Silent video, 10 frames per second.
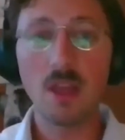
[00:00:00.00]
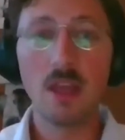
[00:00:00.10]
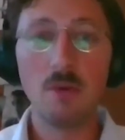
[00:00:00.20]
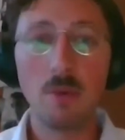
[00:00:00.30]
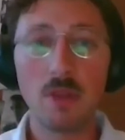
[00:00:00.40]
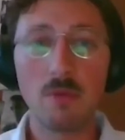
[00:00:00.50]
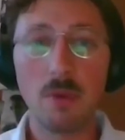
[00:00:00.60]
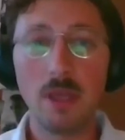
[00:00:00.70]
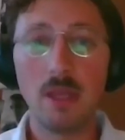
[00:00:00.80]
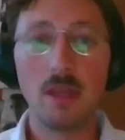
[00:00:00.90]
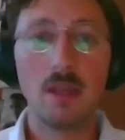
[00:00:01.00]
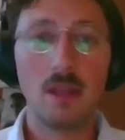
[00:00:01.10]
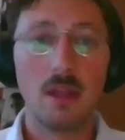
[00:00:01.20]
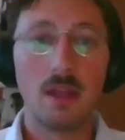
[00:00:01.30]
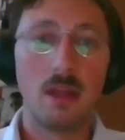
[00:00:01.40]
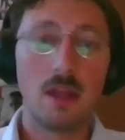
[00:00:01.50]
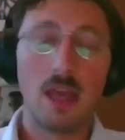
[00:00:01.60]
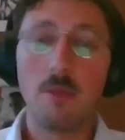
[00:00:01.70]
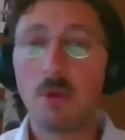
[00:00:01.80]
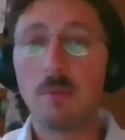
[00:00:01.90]
in which we
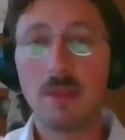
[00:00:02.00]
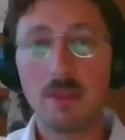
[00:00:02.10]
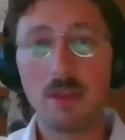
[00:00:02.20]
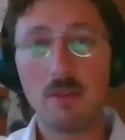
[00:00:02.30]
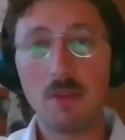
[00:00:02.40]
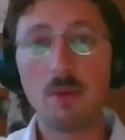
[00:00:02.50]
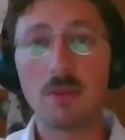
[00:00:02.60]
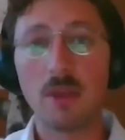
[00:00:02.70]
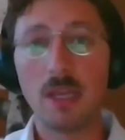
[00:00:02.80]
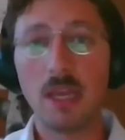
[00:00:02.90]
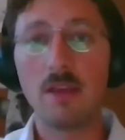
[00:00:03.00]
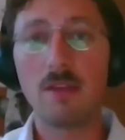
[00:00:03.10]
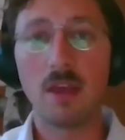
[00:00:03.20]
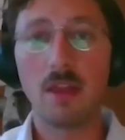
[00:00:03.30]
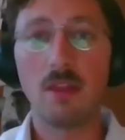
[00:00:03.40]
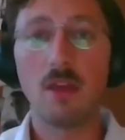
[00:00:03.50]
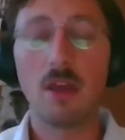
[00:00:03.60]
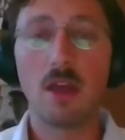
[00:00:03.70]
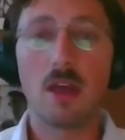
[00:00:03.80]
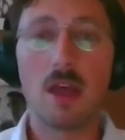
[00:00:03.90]
implement these newer techniques and
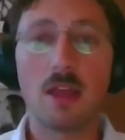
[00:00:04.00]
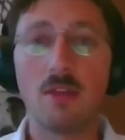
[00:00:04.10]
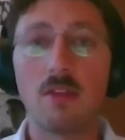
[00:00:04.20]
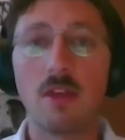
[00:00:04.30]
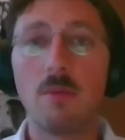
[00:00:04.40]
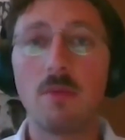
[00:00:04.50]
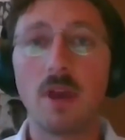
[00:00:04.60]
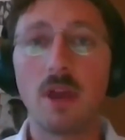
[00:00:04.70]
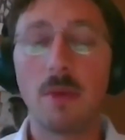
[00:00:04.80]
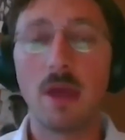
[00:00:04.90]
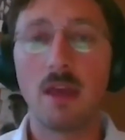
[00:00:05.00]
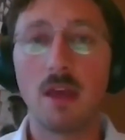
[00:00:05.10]
at the same time